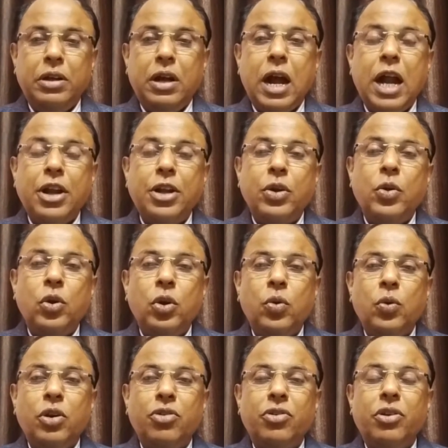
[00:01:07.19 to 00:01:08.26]
attitude
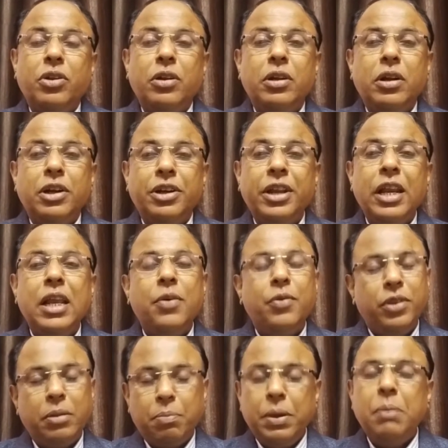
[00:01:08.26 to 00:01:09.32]
towards dealing
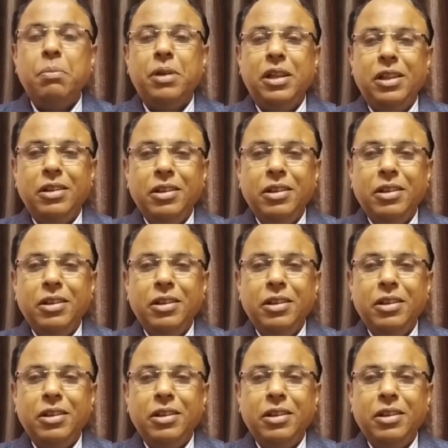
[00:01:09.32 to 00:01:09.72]
with people.